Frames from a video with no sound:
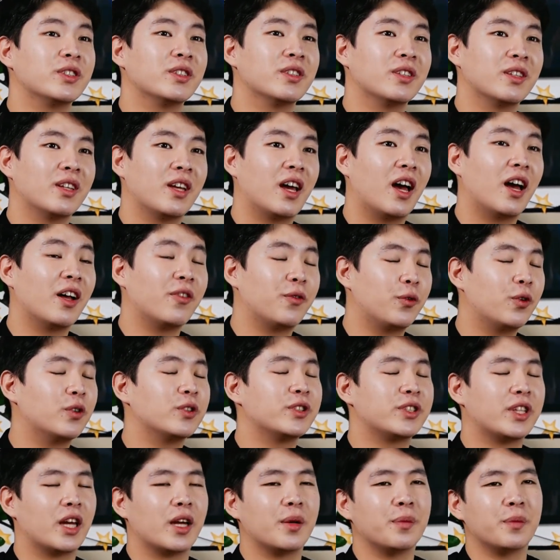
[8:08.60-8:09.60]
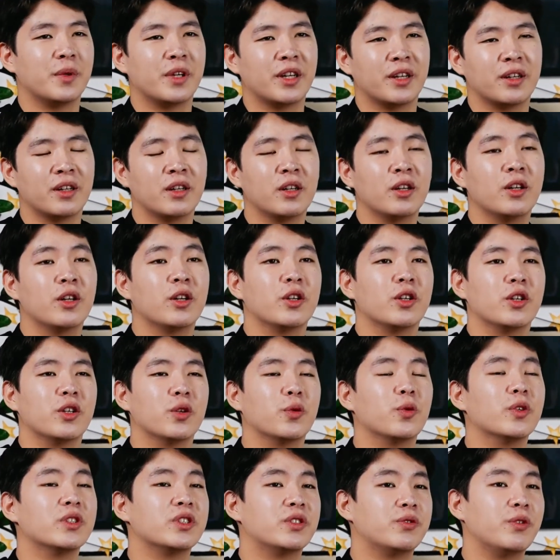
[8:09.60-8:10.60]
The first time, yeah. You
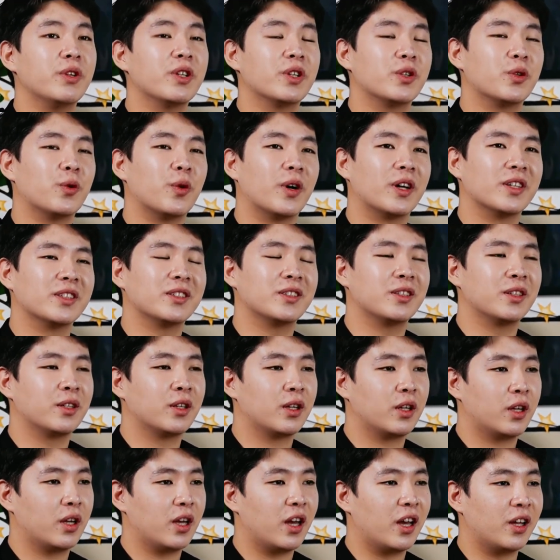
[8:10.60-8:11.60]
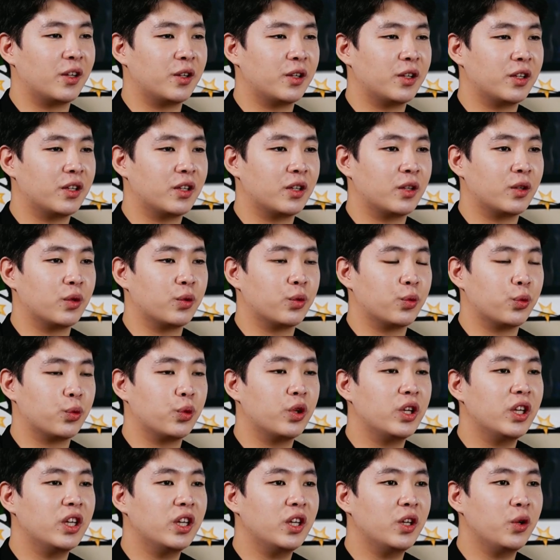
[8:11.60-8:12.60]
were strict to us. And
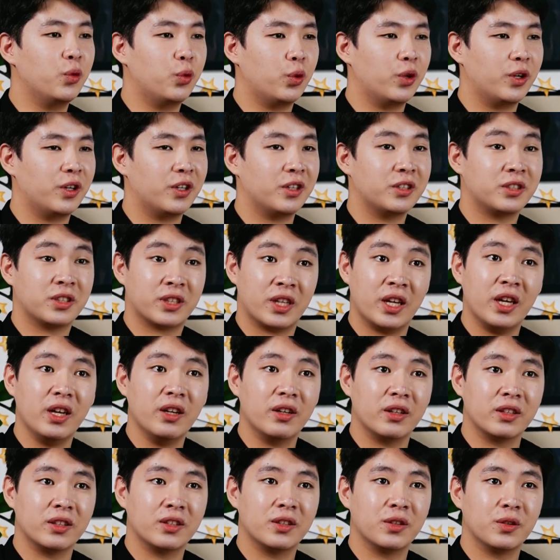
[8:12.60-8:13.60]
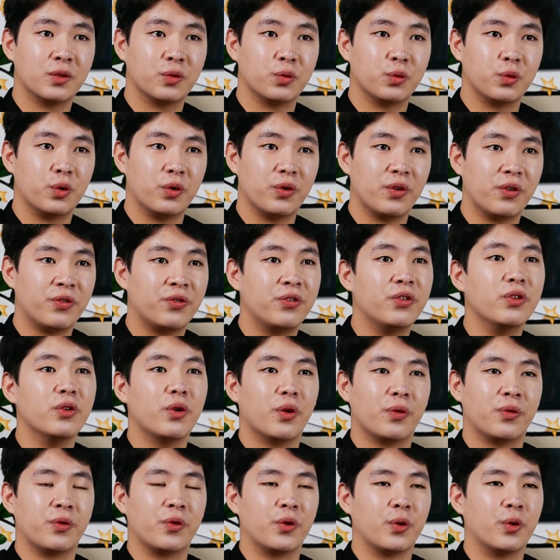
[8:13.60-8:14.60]
we were scared. We were few
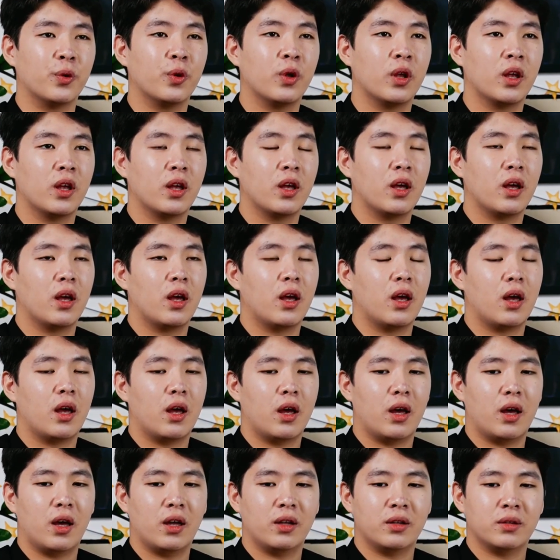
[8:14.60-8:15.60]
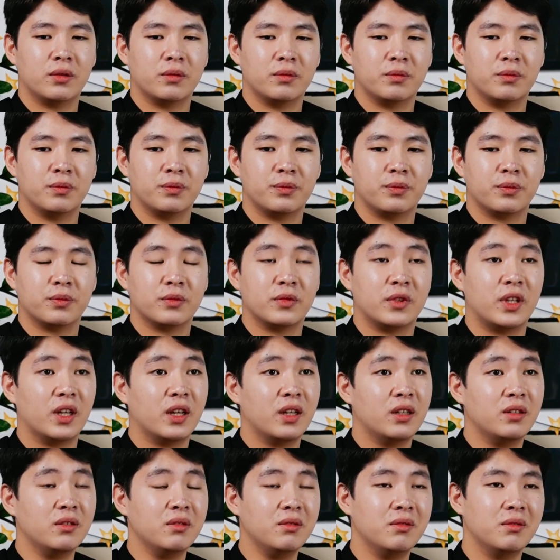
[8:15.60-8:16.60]
of you. And
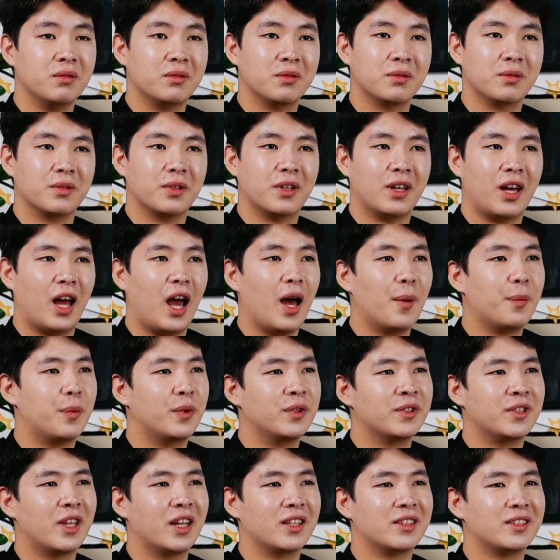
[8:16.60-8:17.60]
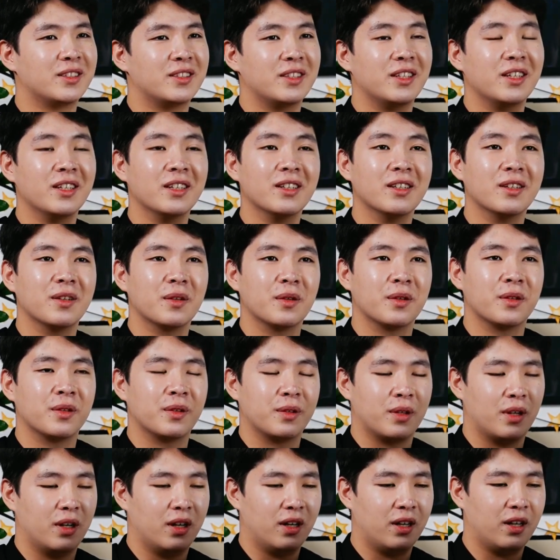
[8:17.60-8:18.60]
then happened that thing
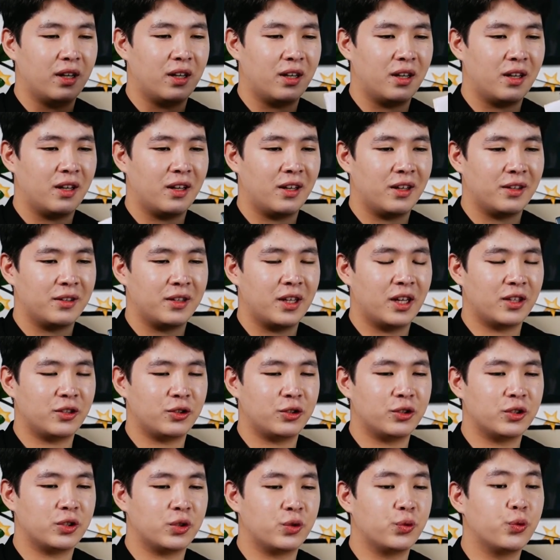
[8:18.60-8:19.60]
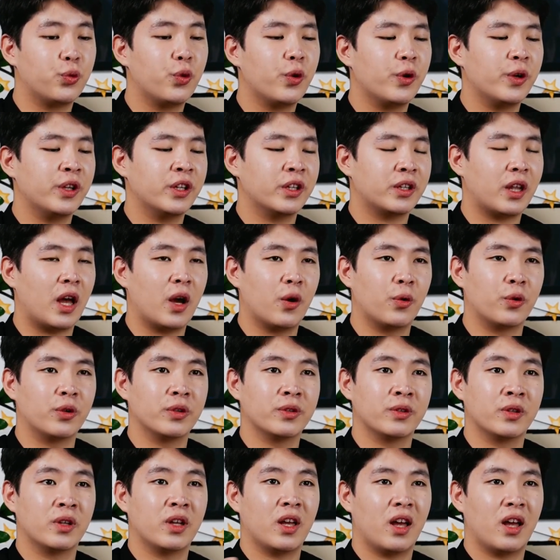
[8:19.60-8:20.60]
that just ruined our